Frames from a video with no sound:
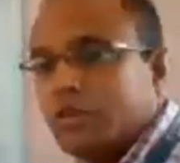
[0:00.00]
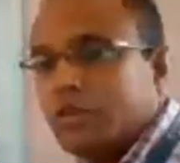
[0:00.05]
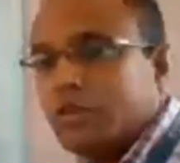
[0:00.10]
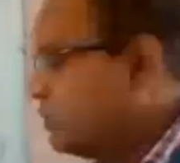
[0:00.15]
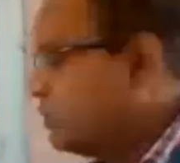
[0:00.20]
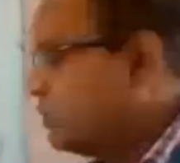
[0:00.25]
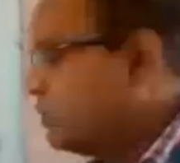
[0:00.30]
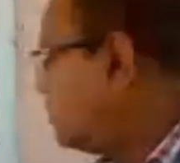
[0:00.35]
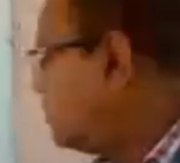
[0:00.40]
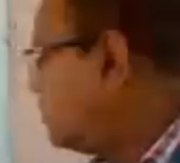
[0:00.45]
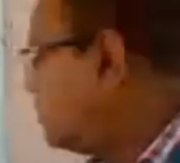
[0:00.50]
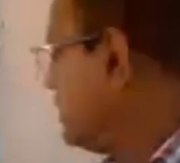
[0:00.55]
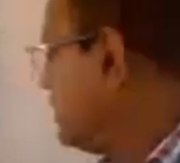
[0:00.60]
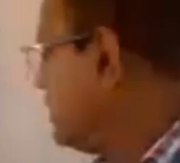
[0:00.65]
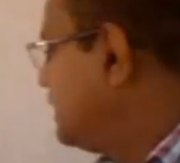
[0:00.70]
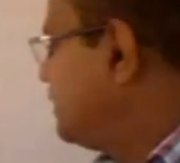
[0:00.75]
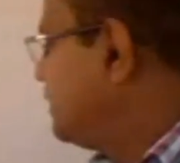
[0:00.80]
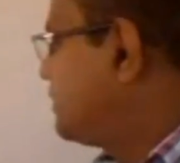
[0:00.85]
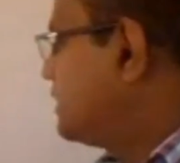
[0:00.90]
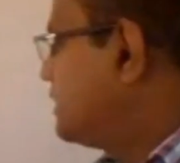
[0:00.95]
So
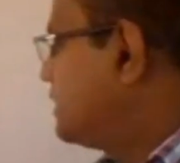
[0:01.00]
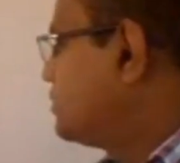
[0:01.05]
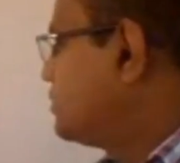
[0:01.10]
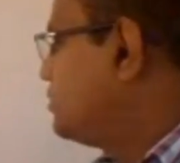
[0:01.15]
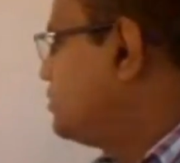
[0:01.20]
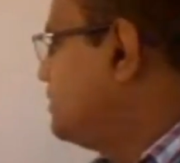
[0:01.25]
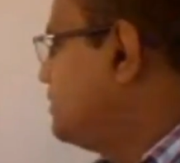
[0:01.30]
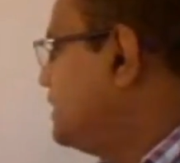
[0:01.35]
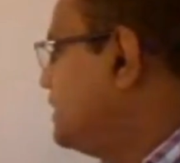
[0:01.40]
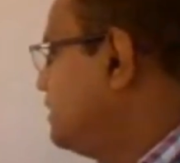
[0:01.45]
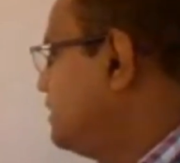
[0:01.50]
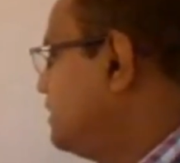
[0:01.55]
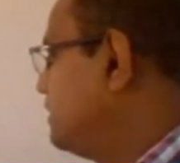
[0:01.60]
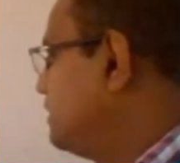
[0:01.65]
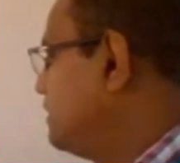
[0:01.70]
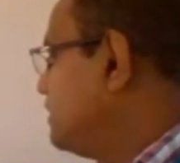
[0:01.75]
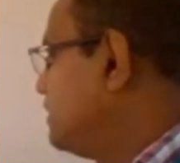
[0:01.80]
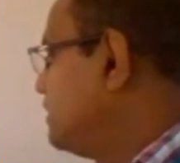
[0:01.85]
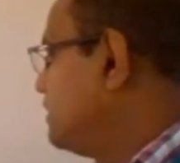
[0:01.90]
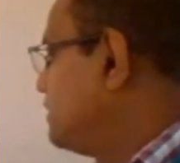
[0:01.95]
only difference should be
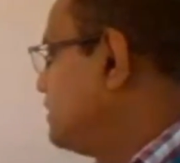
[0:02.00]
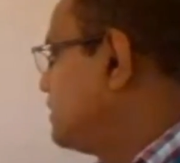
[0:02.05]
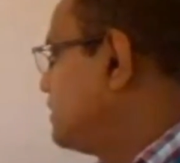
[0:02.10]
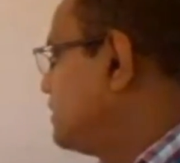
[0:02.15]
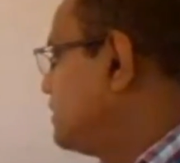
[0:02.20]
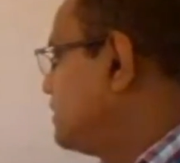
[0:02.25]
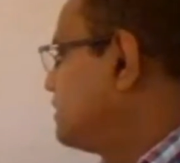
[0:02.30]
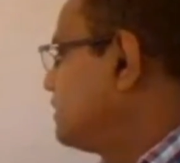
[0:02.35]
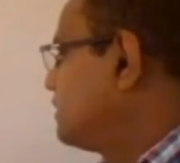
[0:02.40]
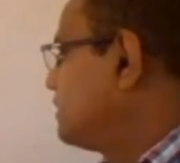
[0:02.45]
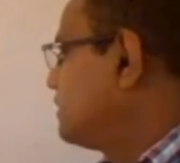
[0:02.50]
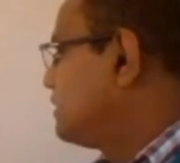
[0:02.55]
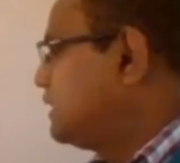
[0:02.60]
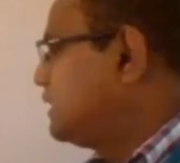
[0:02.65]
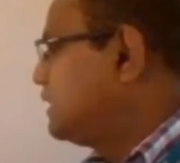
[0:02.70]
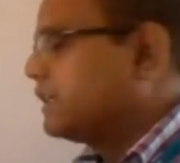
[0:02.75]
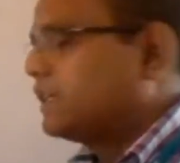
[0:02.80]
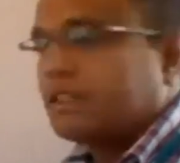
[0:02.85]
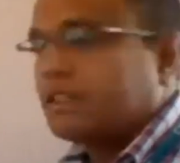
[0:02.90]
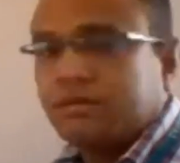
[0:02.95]

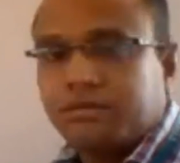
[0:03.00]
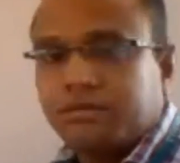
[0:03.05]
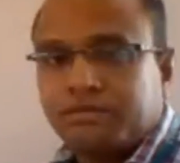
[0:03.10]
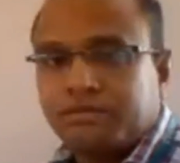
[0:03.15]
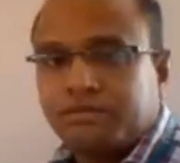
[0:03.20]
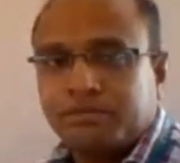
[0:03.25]
theta.